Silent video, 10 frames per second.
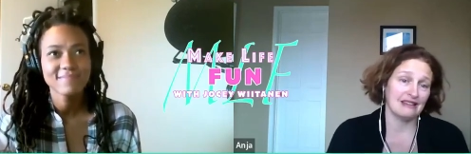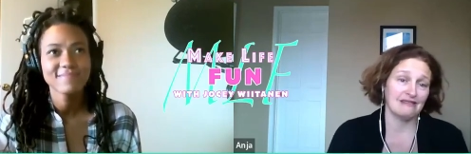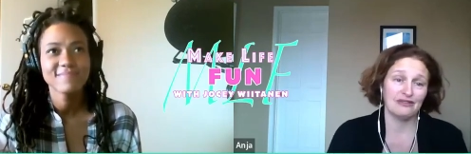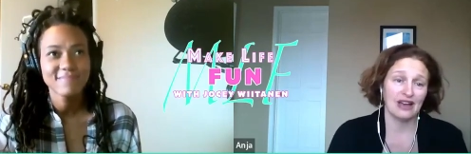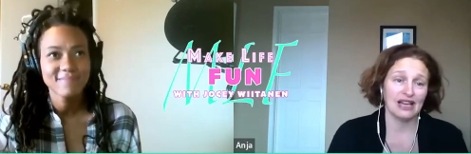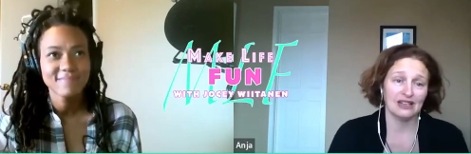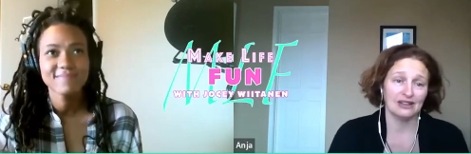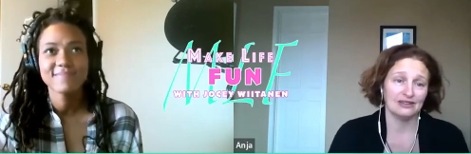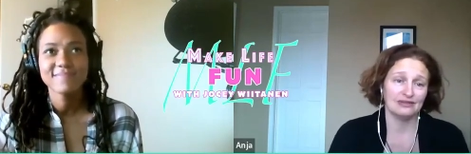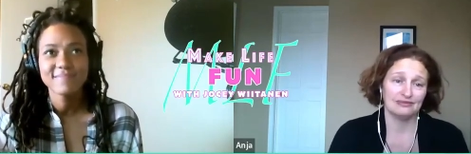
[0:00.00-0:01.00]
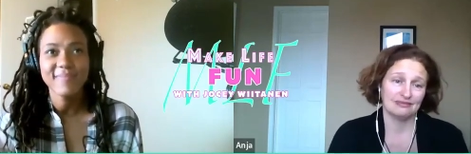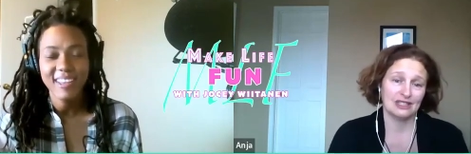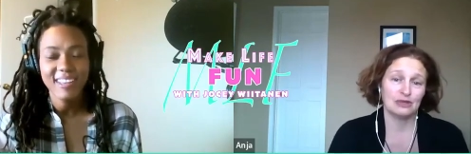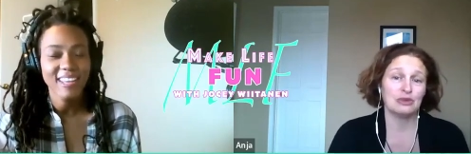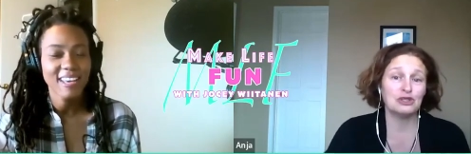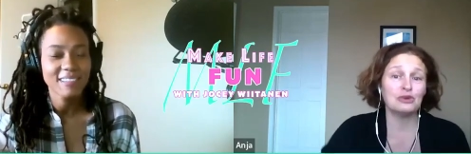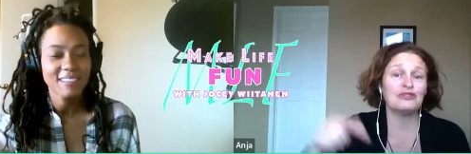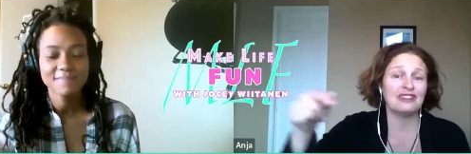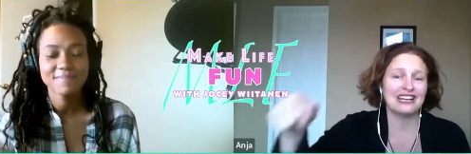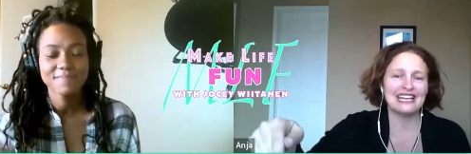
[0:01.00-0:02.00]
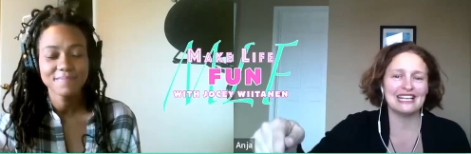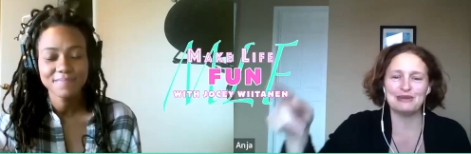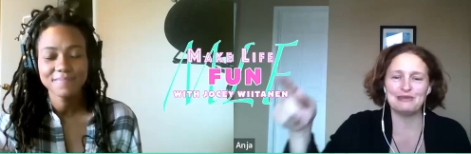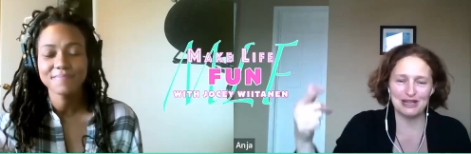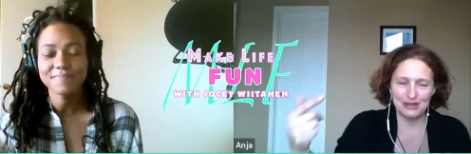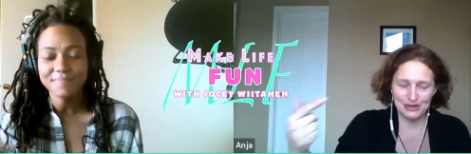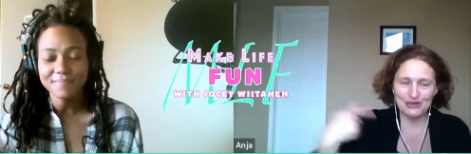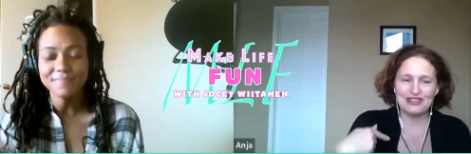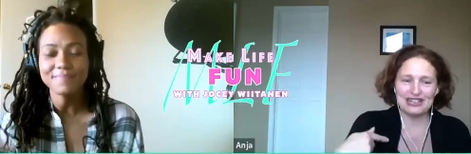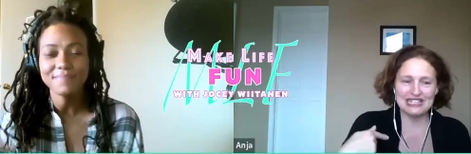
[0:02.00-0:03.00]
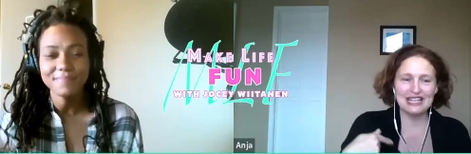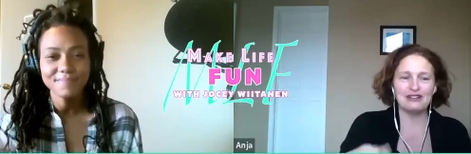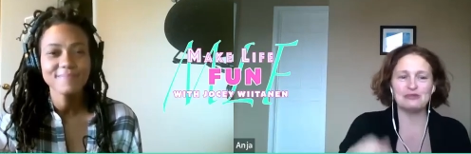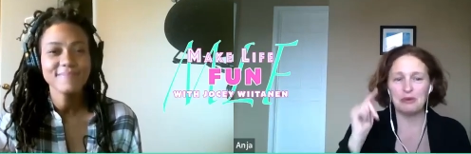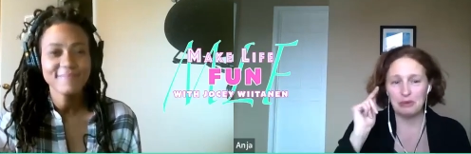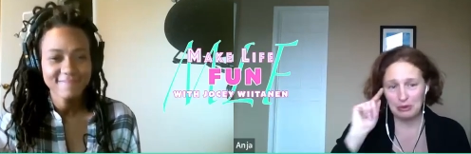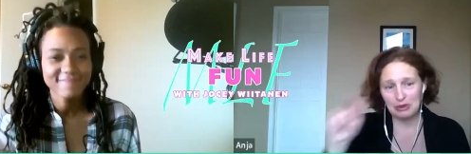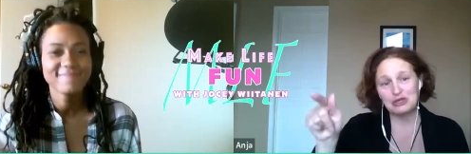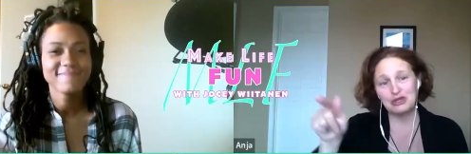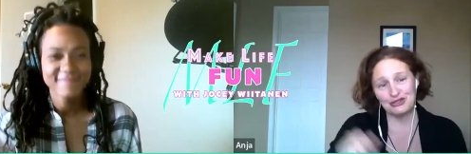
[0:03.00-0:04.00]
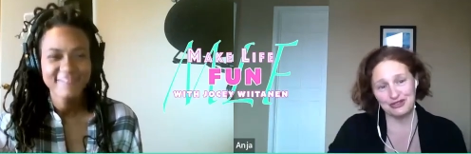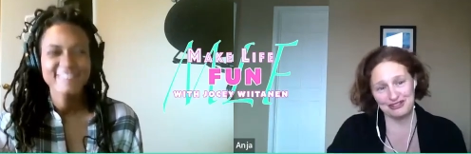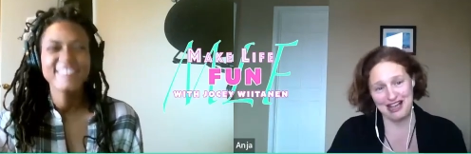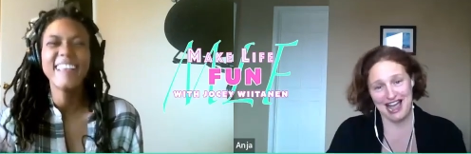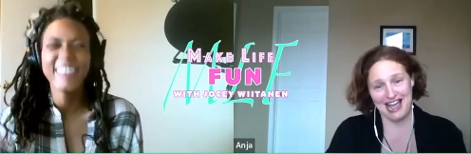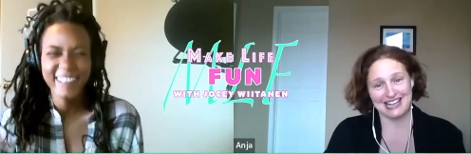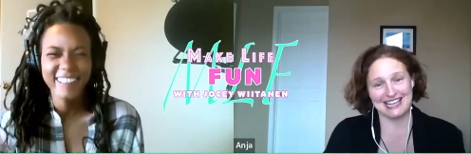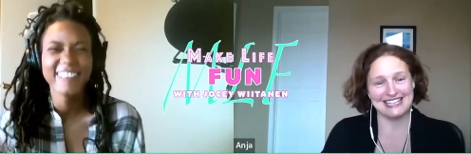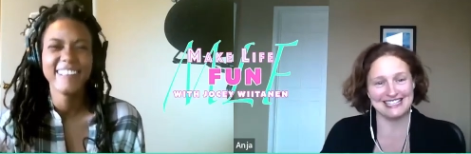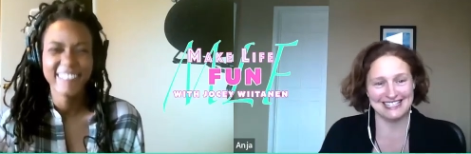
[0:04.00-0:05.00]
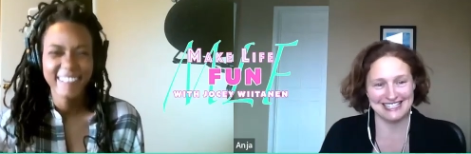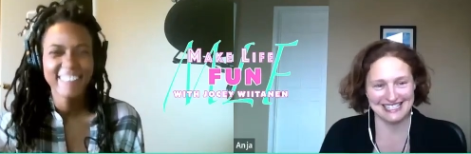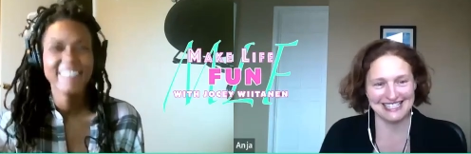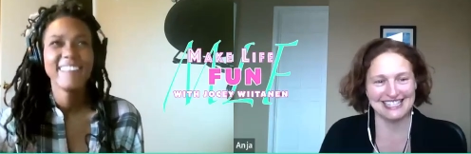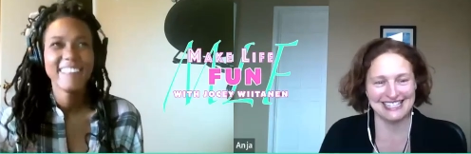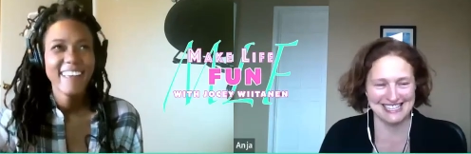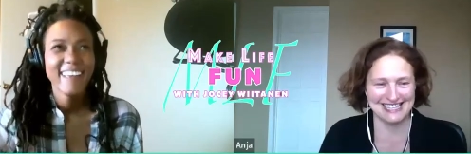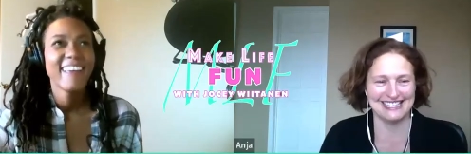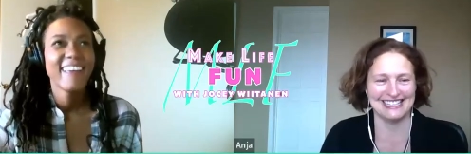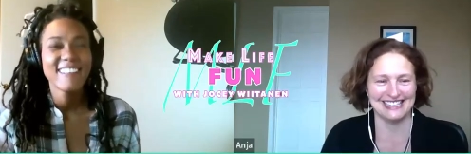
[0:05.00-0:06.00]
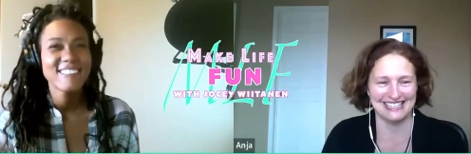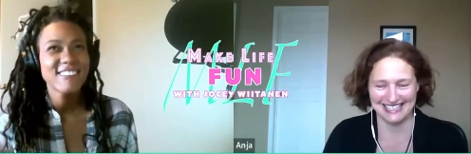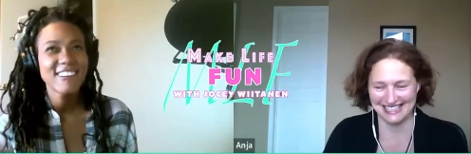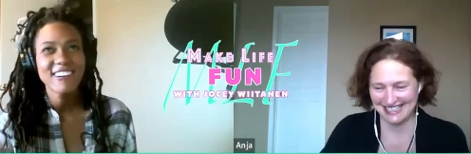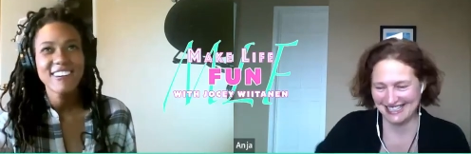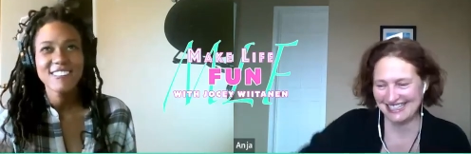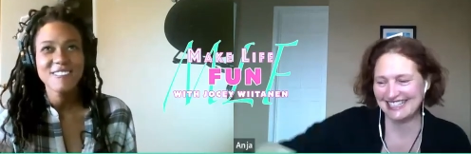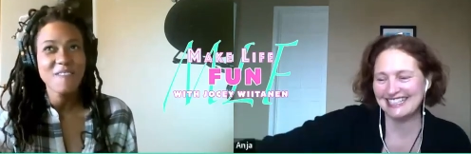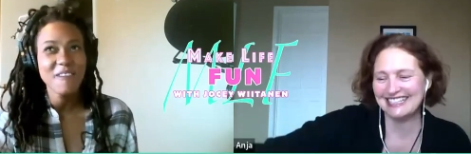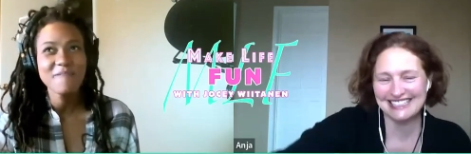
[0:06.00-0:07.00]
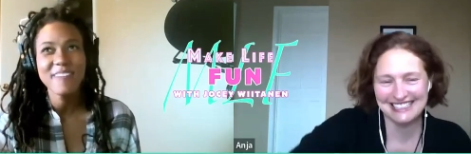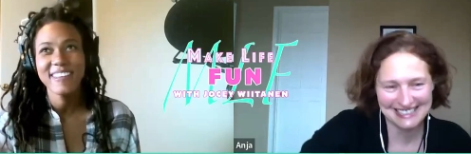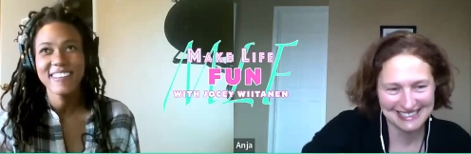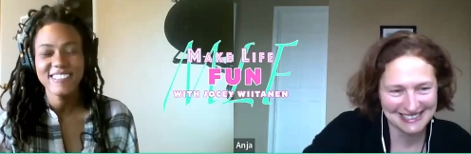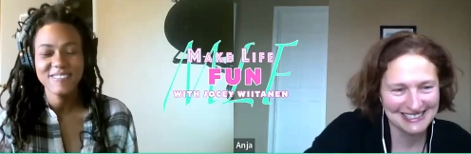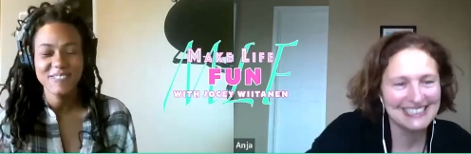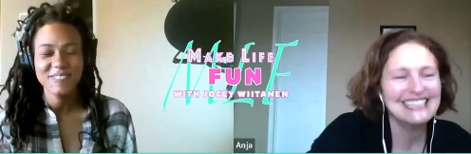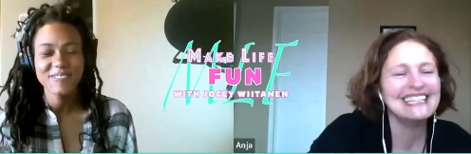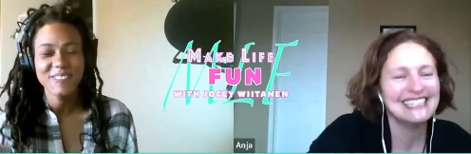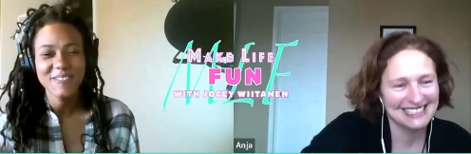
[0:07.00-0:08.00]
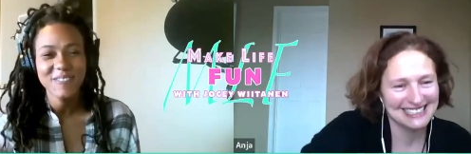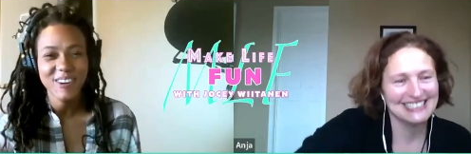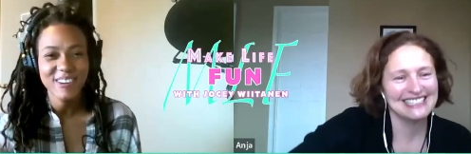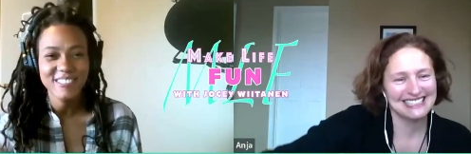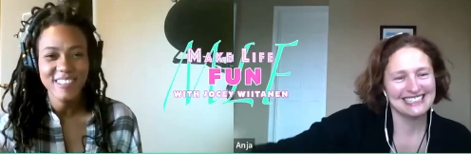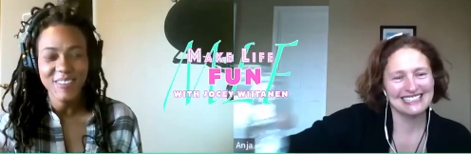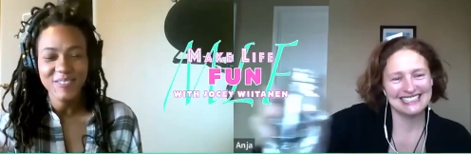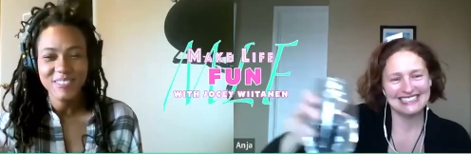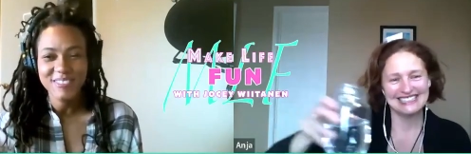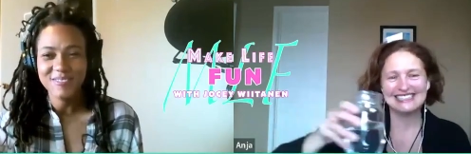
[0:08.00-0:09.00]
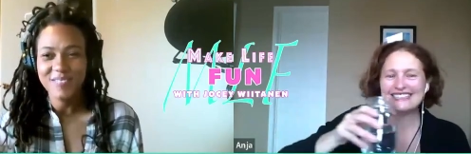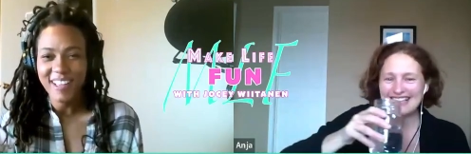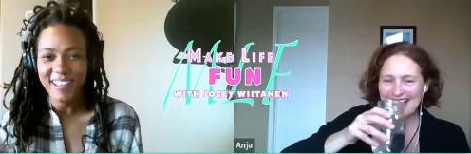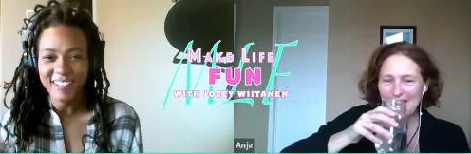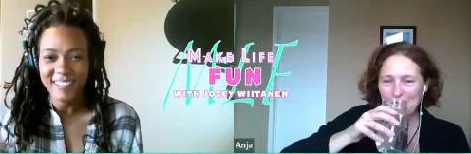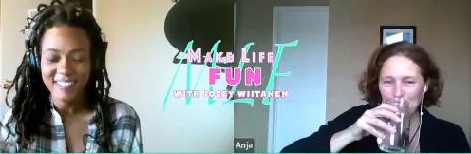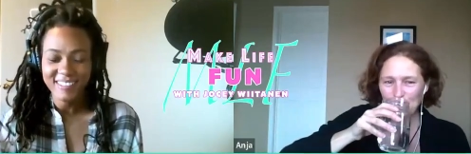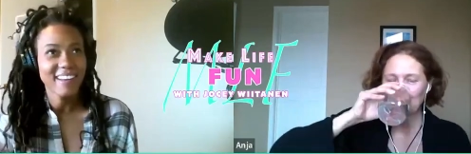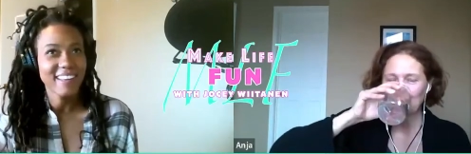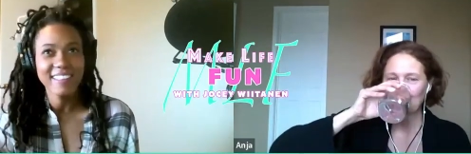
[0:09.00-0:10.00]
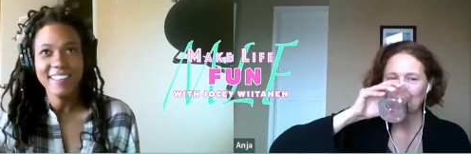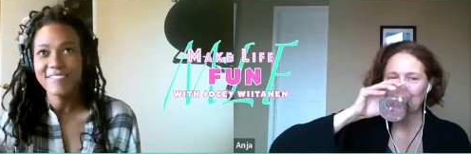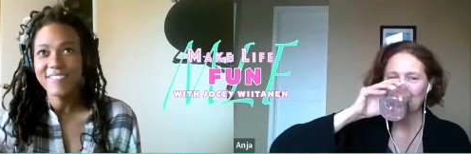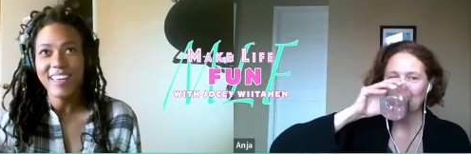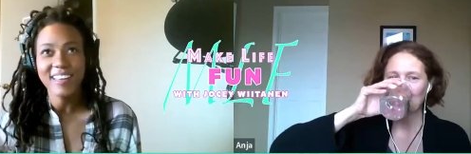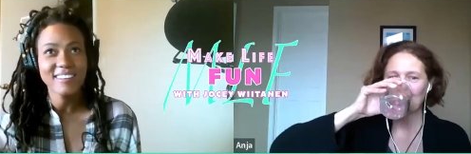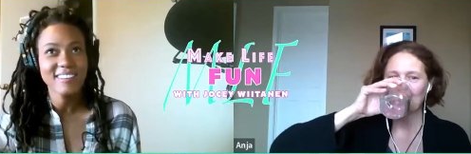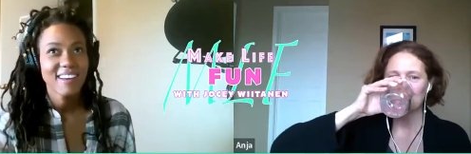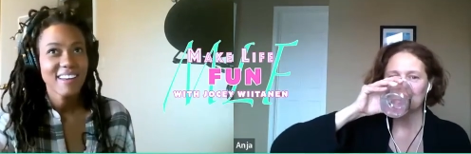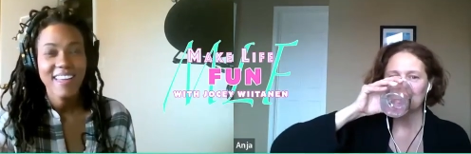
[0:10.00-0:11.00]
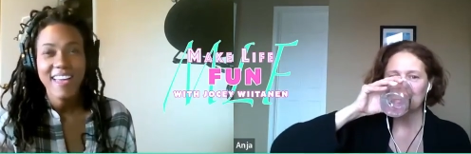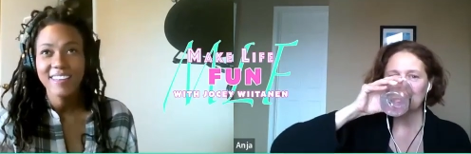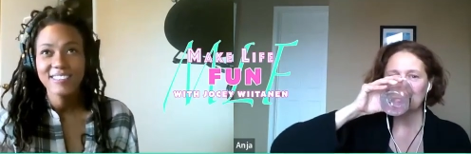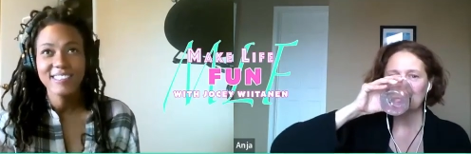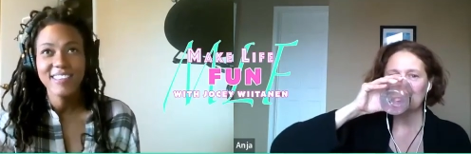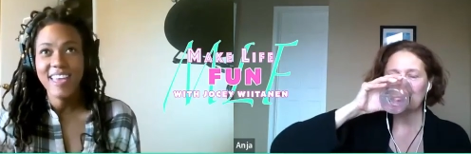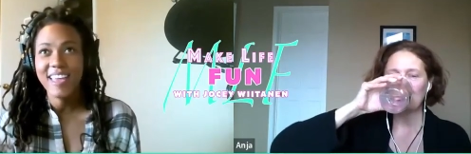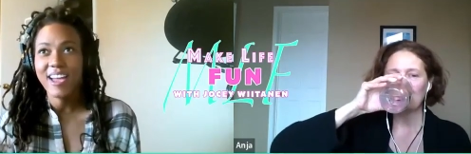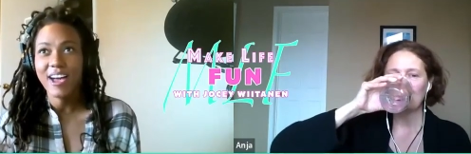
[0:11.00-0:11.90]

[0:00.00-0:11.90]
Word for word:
Speaker 1: they're of value. Because we'll do it for our kids. We might not do it for ourselves, but we will do it for our kids. And
Speaker 2: in turn, it's a win-win because we're doing it for ourselves as well. Yeah. I love that. Yeah. Today